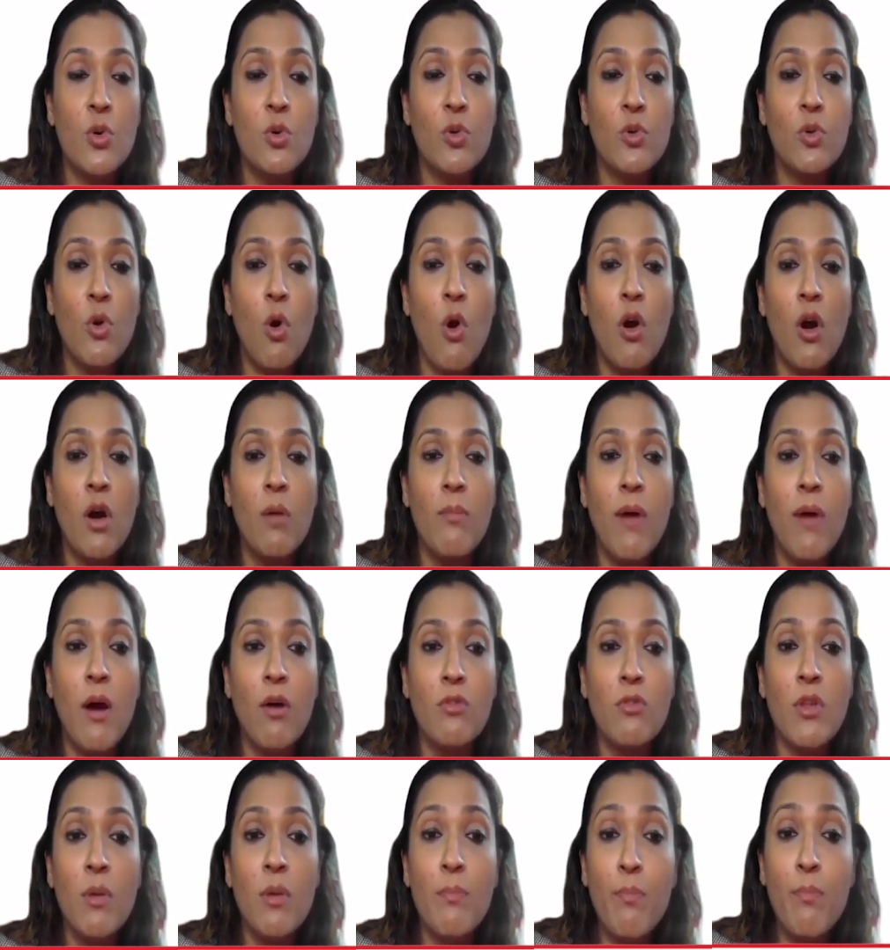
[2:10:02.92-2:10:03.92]
You talk
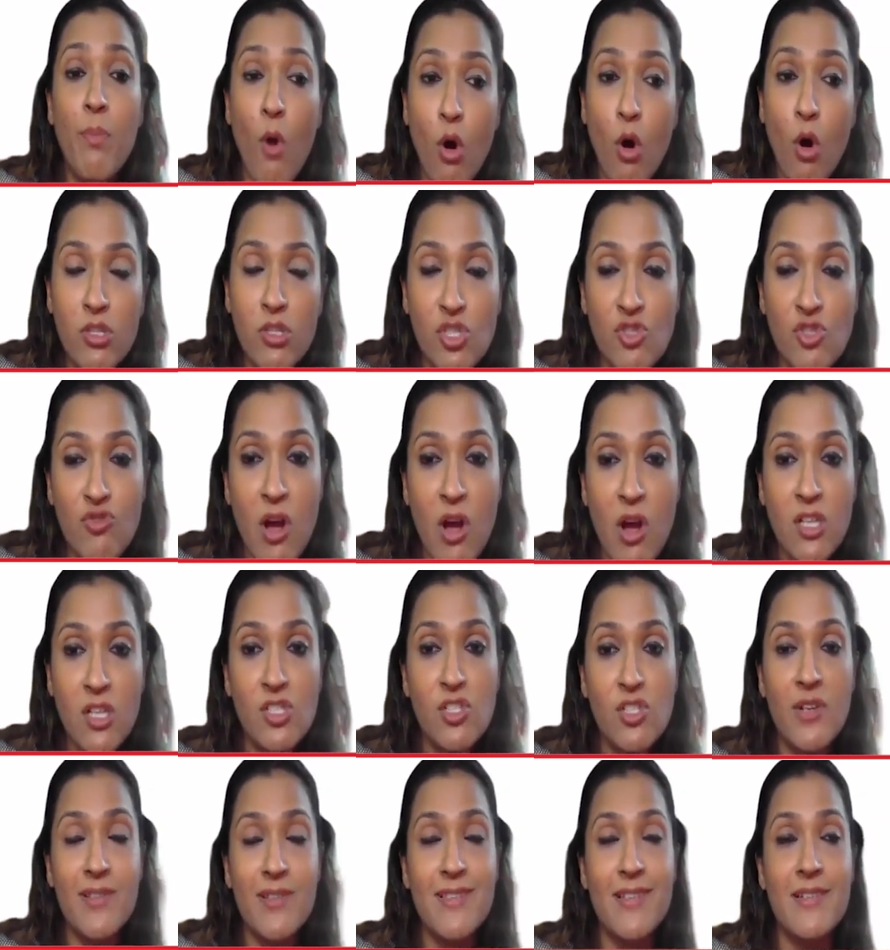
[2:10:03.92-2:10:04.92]
about the board
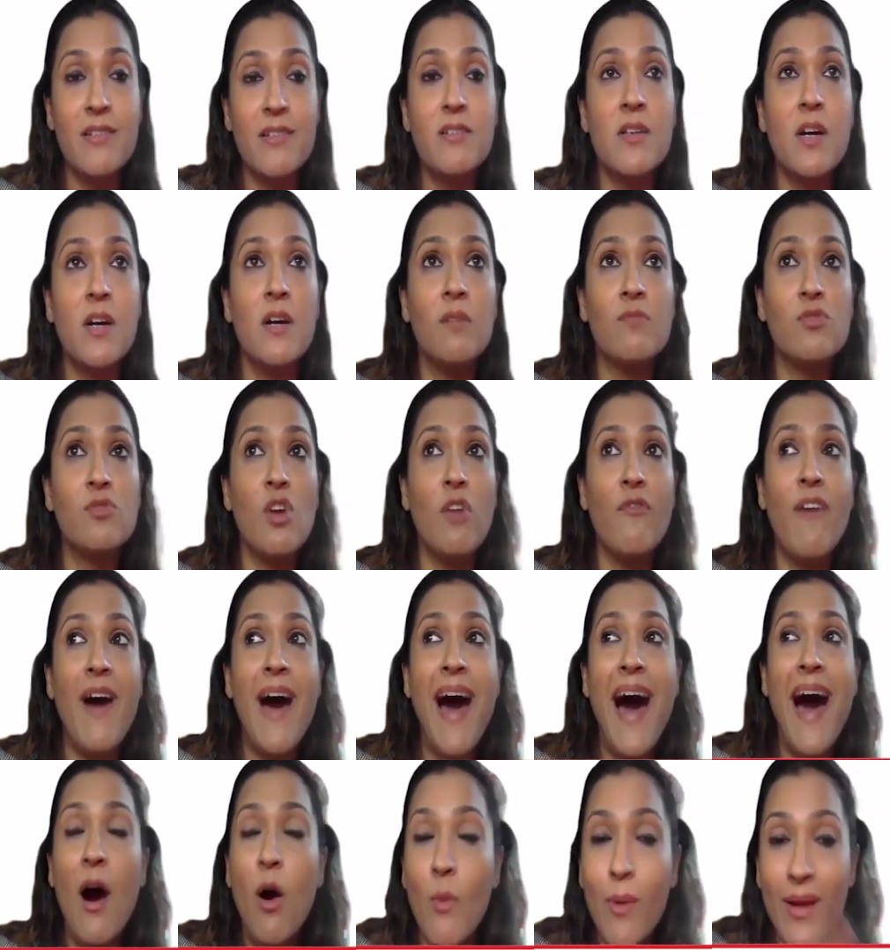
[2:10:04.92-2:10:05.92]
structures in terms of
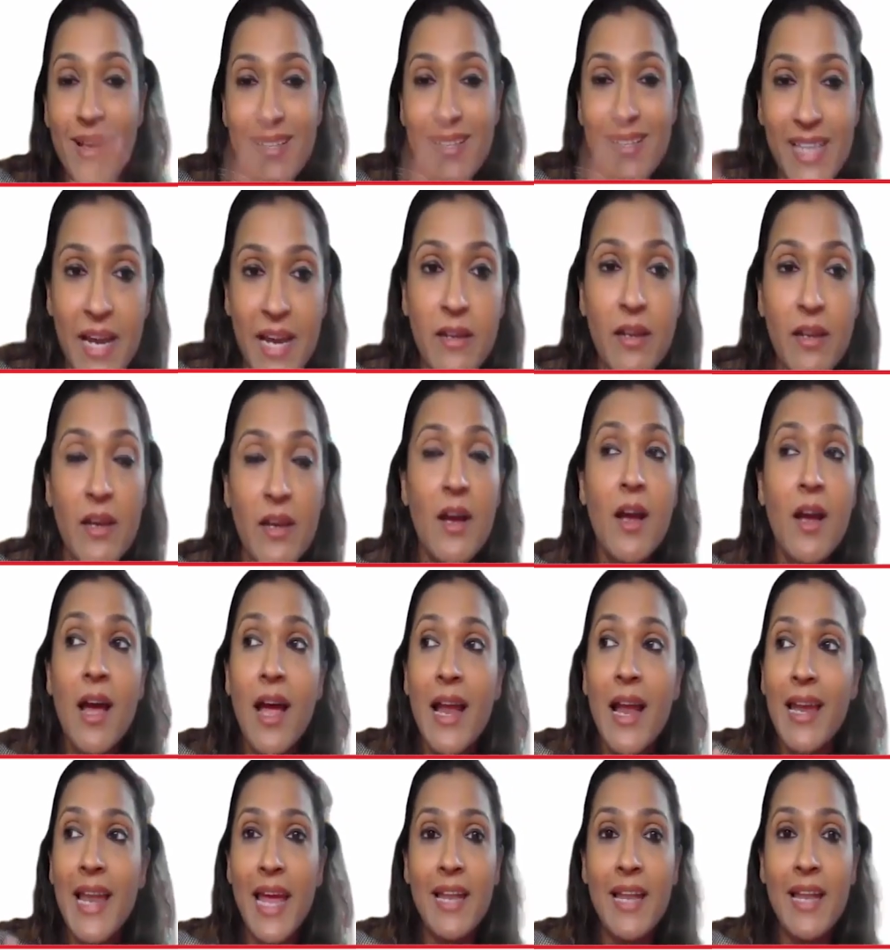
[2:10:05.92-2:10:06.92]
how is it
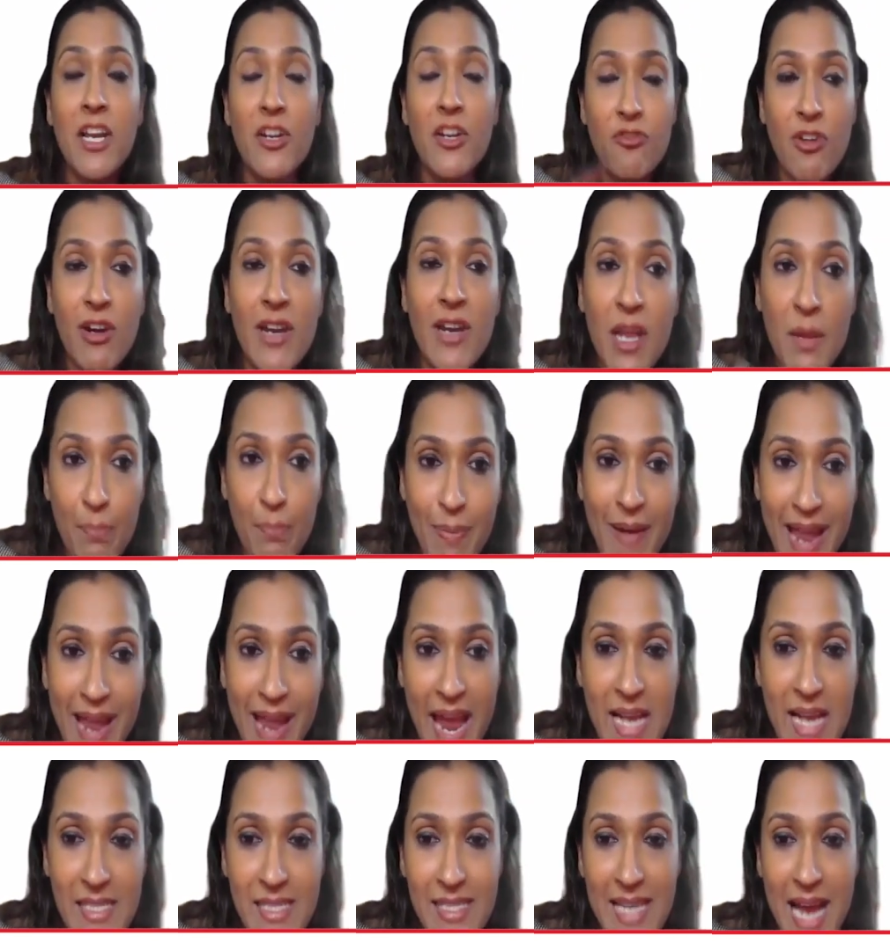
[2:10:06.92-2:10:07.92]
like literally
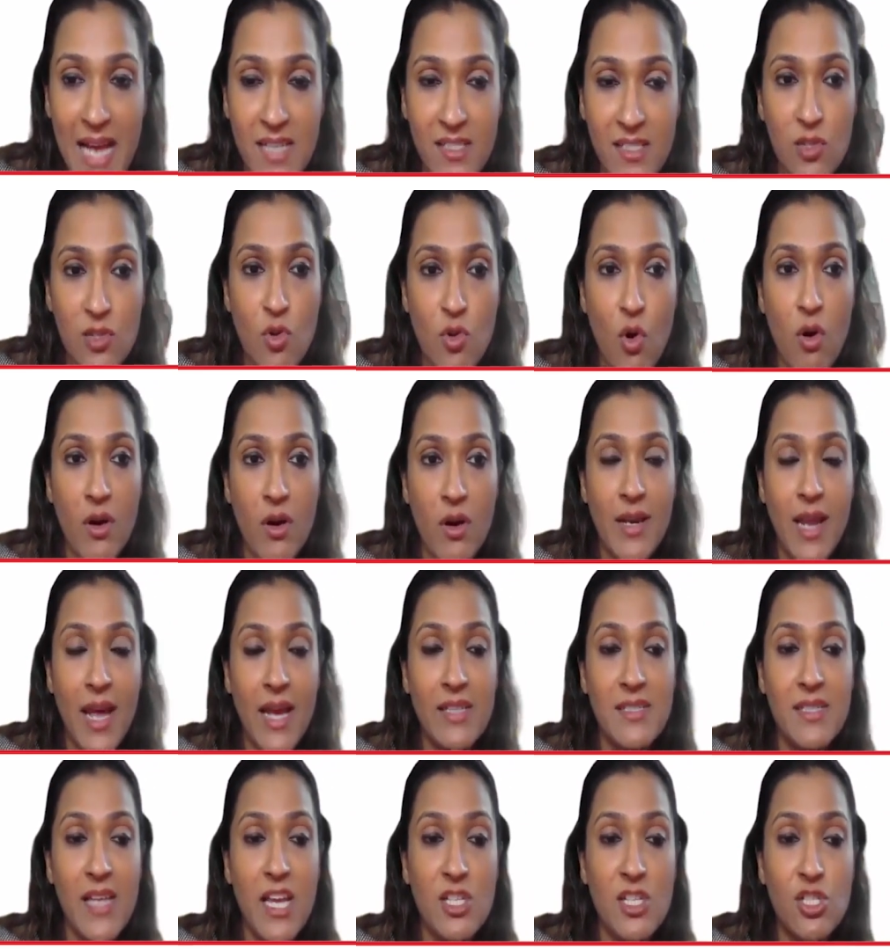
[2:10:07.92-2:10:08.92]
placed as an
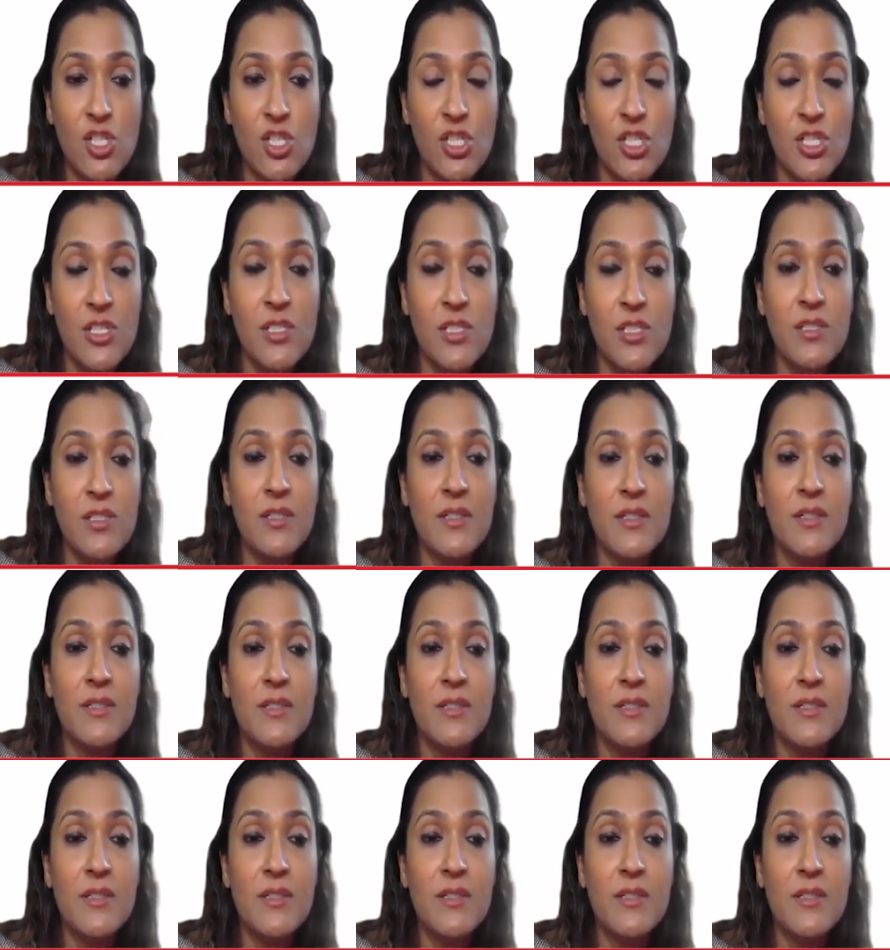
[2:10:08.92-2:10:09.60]
organization.